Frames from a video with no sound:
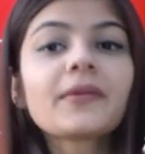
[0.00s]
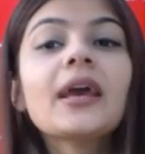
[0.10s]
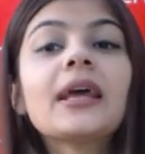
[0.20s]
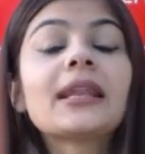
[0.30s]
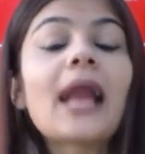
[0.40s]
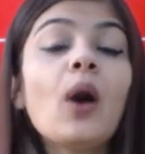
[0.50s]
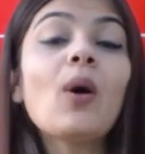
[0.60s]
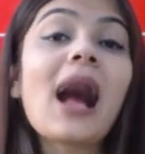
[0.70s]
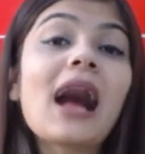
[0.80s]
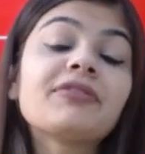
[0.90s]
Now
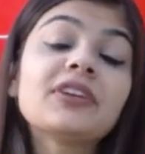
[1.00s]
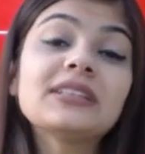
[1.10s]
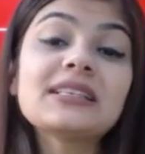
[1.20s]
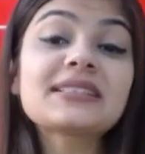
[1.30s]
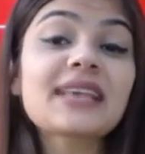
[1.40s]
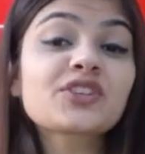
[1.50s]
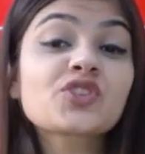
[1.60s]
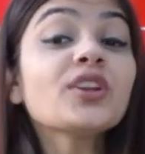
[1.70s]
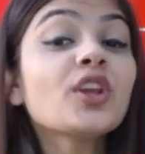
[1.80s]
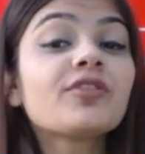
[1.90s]
after this
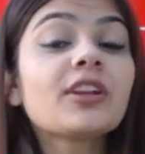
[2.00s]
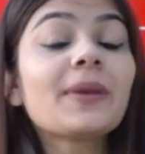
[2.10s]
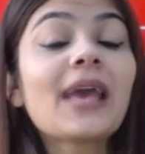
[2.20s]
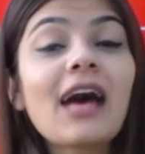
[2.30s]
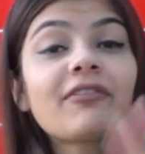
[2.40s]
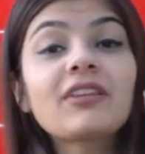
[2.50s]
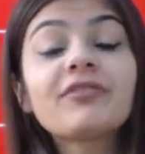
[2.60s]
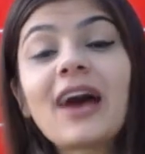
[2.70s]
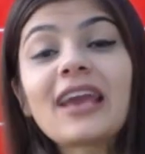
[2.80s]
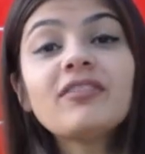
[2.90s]
session, you will be having
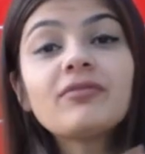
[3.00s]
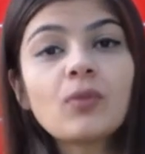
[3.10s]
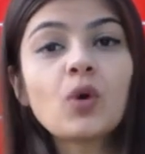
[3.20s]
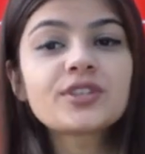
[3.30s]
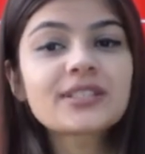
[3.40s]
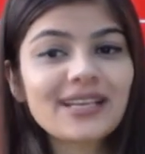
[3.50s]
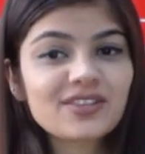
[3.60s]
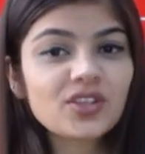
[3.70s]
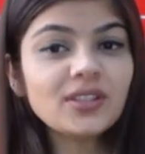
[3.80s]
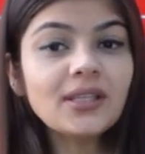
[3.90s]
5 more
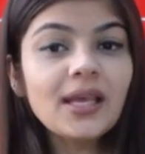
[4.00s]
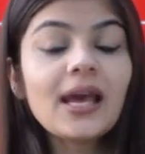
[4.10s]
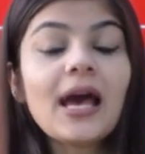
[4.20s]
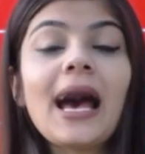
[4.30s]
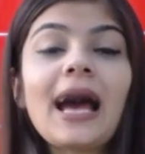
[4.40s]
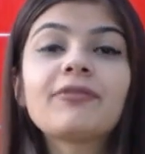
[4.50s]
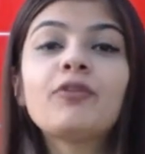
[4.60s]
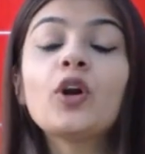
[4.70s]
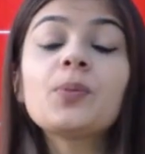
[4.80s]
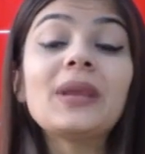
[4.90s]
sessions. At
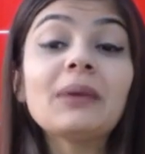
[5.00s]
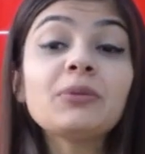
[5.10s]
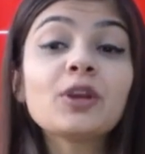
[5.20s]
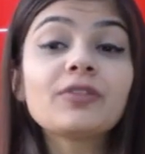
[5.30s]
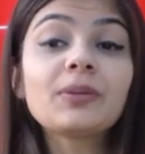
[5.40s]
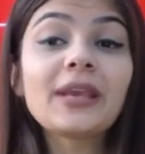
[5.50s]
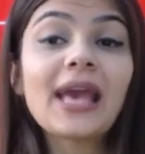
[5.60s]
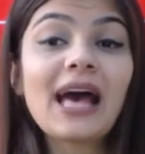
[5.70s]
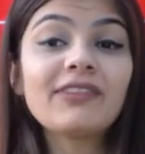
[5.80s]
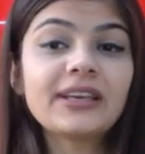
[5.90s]
4 p.m. you will be
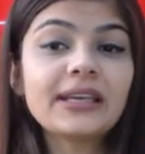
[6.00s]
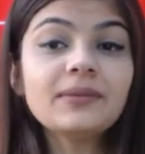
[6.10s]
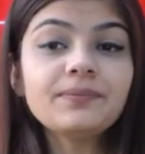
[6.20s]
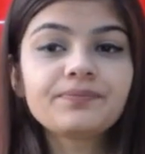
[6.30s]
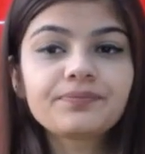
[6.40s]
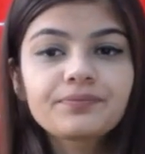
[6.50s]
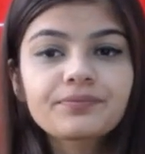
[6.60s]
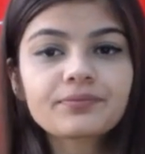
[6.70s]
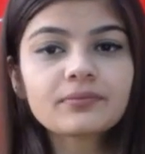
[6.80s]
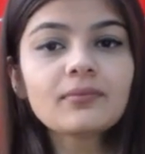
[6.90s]
having
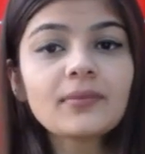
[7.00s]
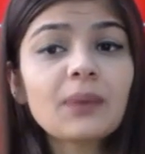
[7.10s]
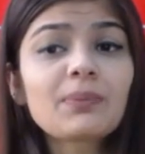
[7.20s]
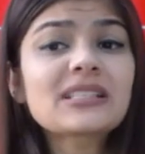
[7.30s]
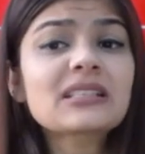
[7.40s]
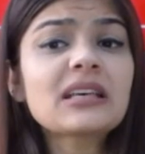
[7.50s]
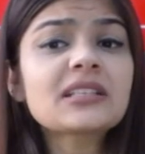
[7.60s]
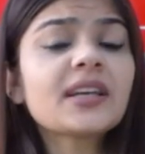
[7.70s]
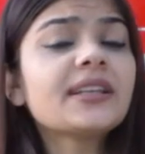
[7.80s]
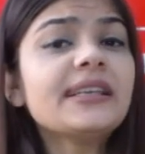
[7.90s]
business
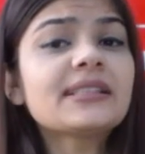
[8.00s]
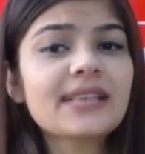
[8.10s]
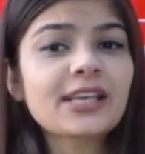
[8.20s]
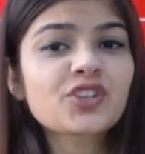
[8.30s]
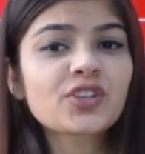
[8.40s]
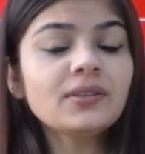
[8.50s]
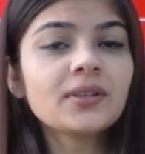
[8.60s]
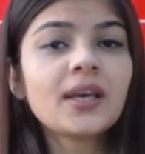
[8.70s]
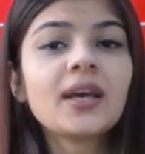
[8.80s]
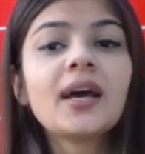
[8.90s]
studies session.
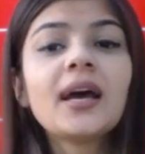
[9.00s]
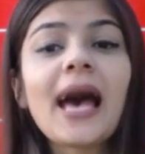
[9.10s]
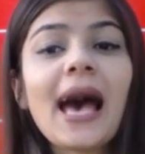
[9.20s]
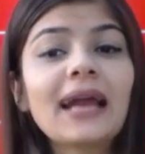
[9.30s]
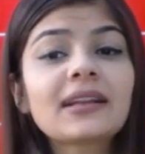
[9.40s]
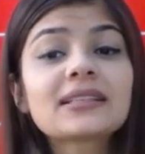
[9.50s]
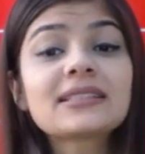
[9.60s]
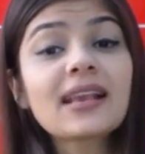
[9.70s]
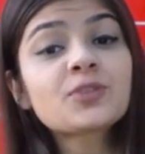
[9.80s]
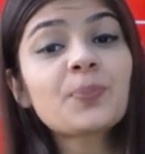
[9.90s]
At
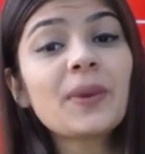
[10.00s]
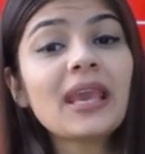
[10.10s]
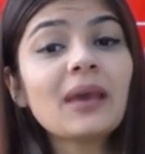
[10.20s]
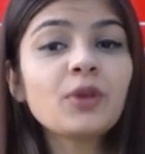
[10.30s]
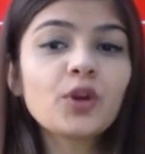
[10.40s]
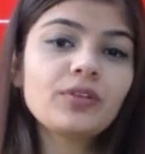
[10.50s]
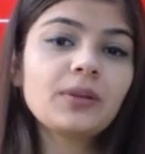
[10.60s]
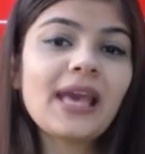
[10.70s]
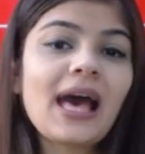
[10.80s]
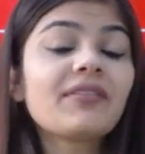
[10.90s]
6 p.m. you will
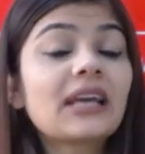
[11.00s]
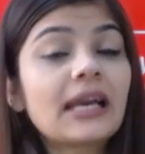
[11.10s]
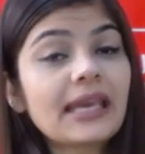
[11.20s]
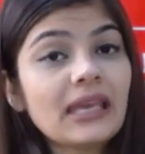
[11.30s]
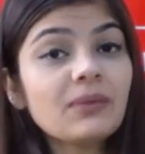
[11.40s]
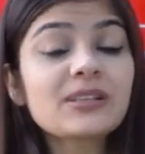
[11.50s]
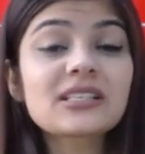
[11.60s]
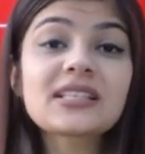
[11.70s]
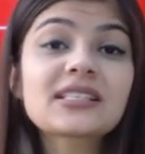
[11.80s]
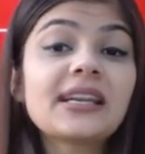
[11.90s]
be having again
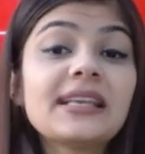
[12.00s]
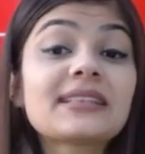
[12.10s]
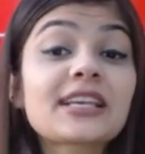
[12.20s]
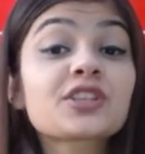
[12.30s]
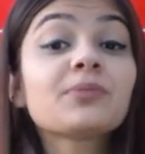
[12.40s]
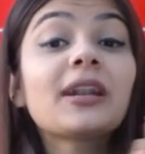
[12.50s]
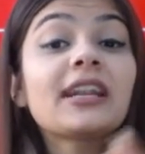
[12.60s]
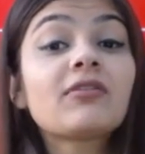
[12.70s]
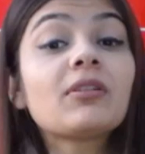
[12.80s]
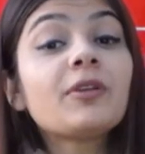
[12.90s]
business studies session, but
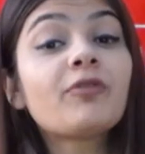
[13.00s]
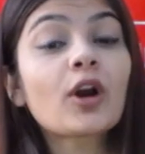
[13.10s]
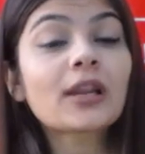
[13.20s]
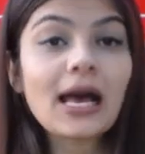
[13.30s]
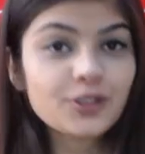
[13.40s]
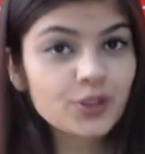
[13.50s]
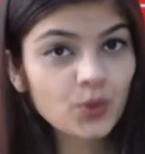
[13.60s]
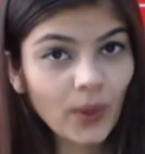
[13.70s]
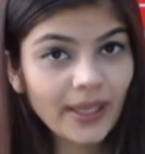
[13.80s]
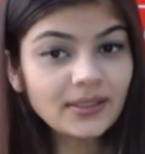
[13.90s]
it will be for class
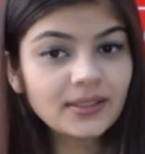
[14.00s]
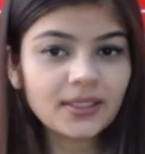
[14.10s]
12th.